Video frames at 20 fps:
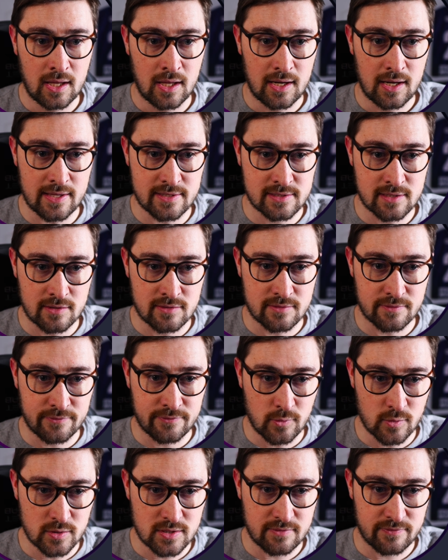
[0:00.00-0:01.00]
Let's go to
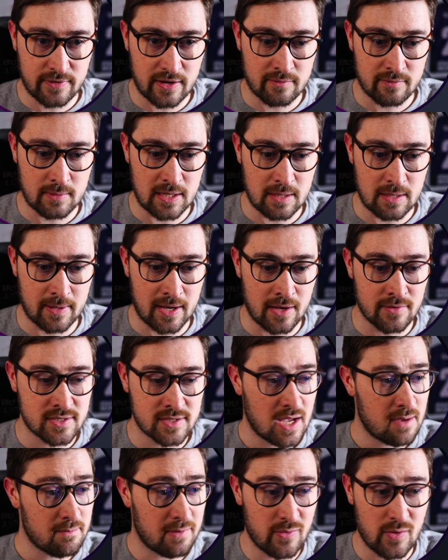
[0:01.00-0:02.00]
45 million pounds.
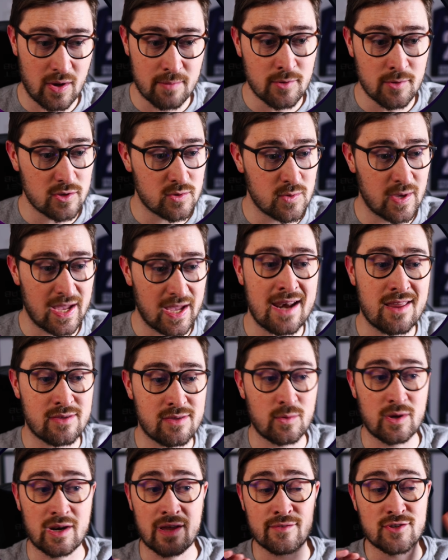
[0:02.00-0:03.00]
By the way, I'm not doing anything
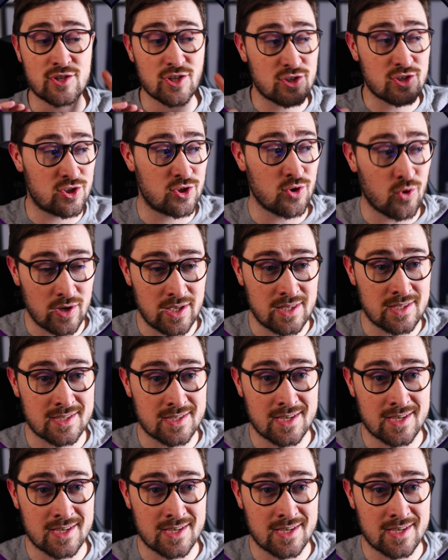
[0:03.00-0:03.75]
with it. I've just joined